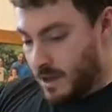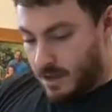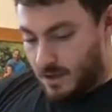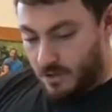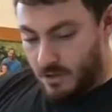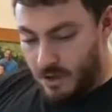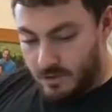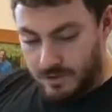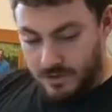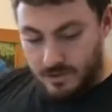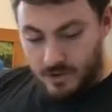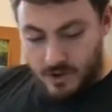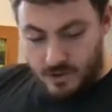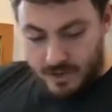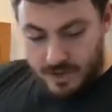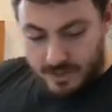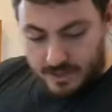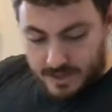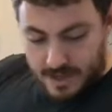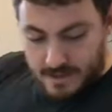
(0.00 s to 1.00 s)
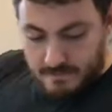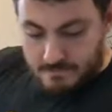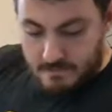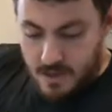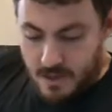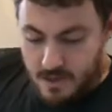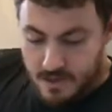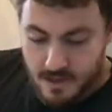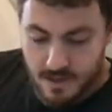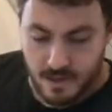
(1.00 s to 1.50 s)
You'll also notice that
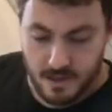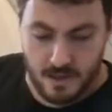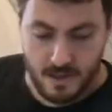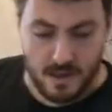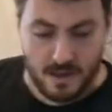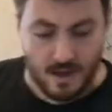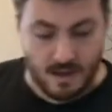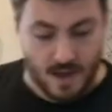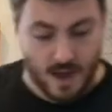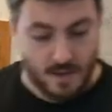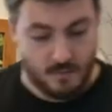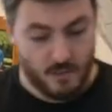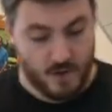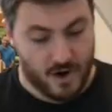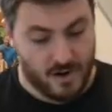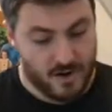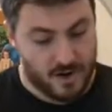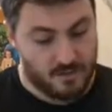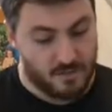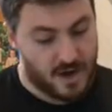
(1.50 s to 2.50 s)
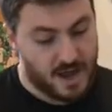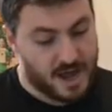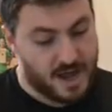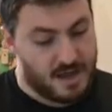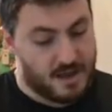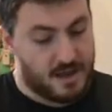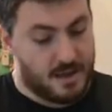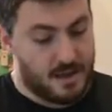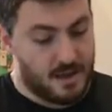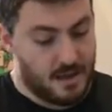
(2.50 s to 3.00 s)
I'm wearing my
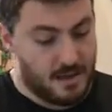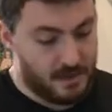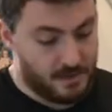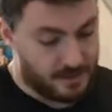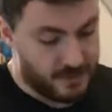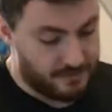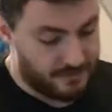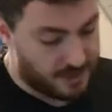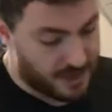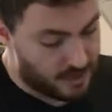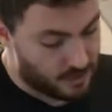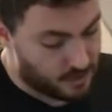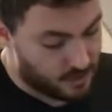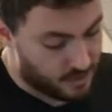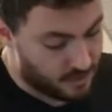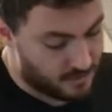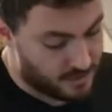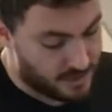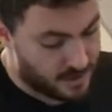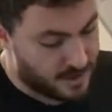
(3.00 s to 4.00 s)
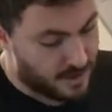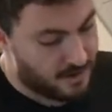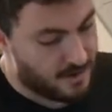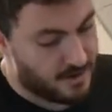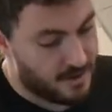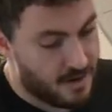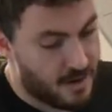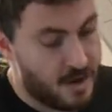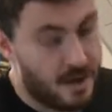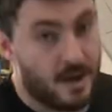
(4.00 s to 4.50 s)
lifting shoes
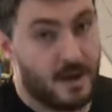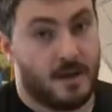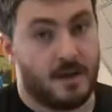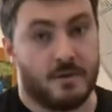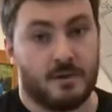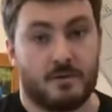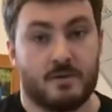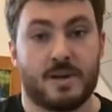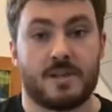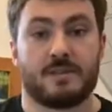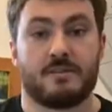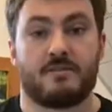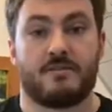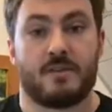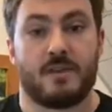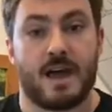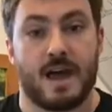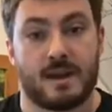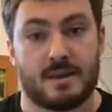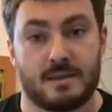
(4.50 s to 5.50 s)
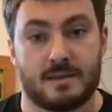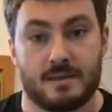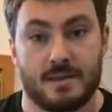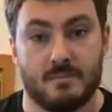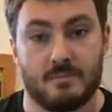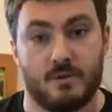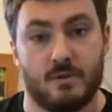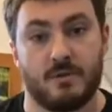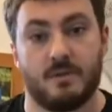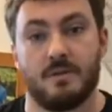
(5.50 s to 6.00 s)
here. The reason for that is
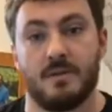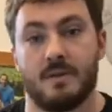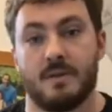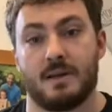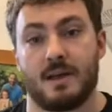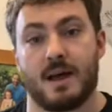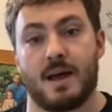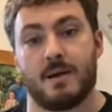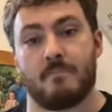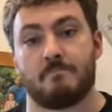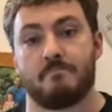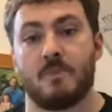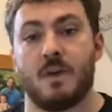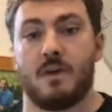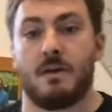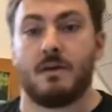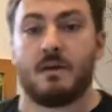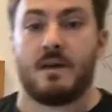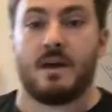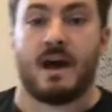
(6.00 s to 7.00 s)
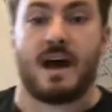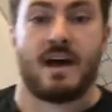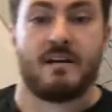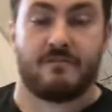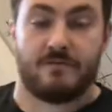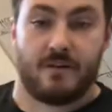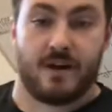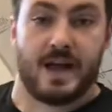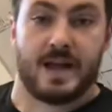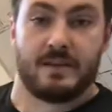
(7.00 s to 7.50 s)
simple. I
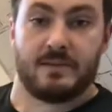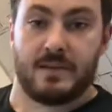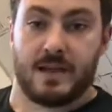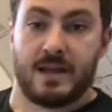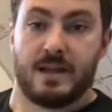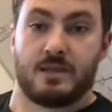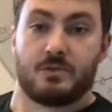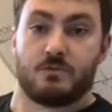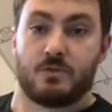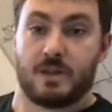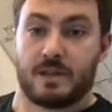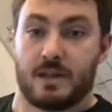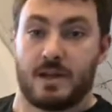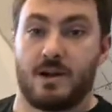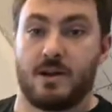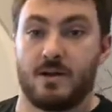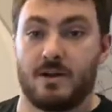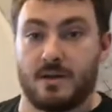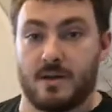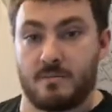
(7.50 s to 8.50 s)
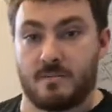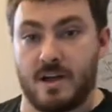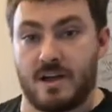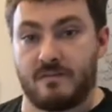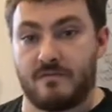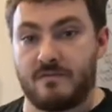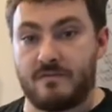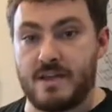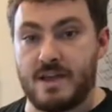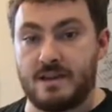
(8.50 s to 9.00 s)
find that it's really hard on my
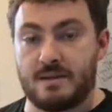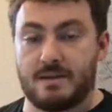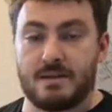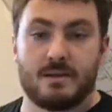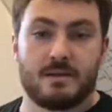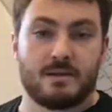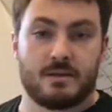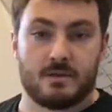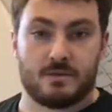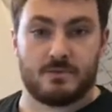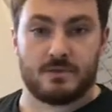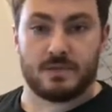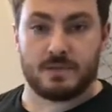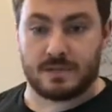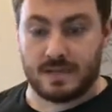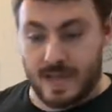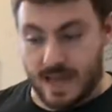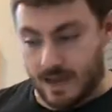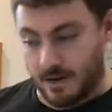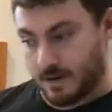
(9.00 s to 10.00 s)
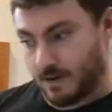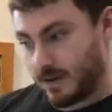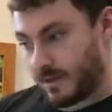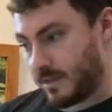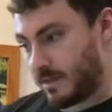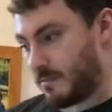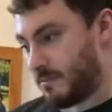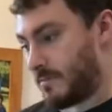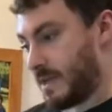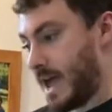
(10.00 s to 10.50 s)
feet to stand
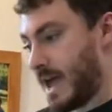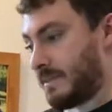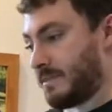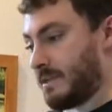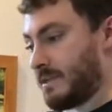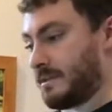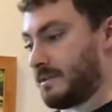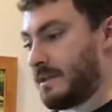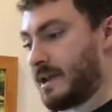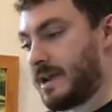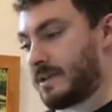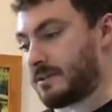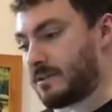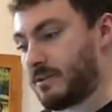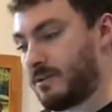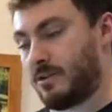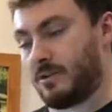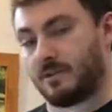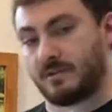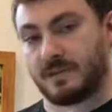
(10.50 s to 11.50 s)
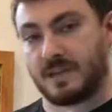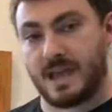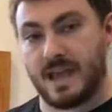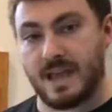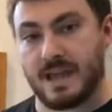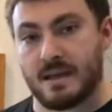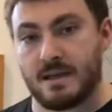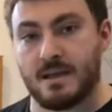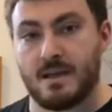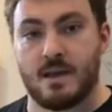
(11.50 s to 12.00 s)
on them at this desk all
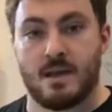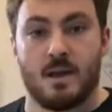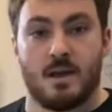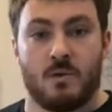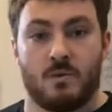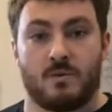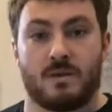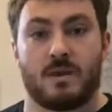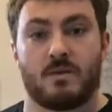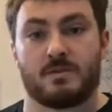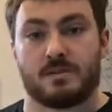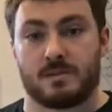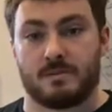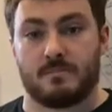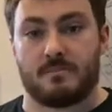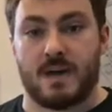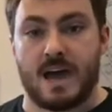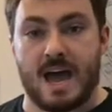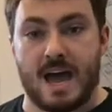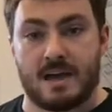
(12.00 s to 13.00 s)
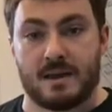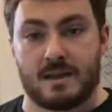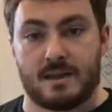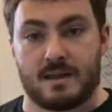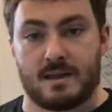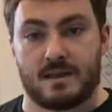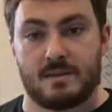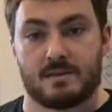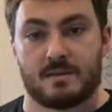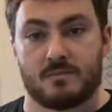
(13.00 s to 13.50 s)
day without some padding
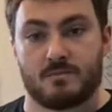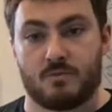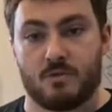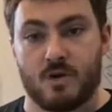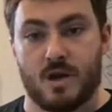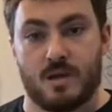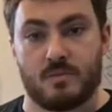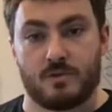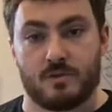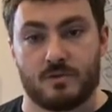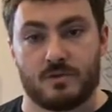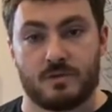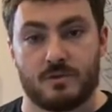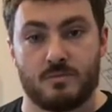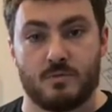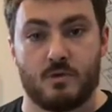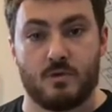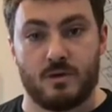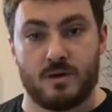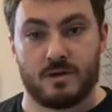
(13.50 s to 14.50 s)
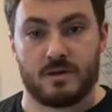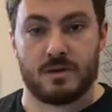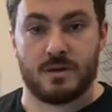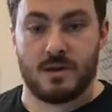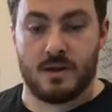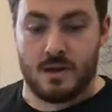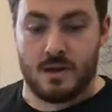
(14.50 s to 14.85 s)
and some proper support,